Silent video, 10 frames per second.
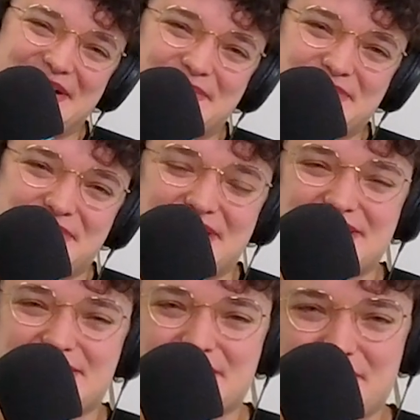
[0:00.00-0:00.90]
So
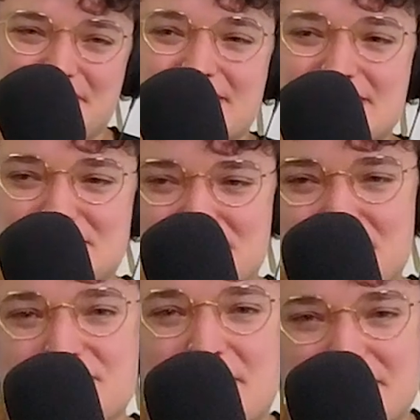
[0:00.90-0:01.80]
that's, led to some of
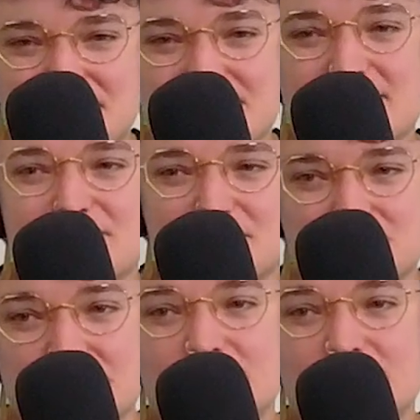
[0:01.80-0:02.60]
our challenges as we're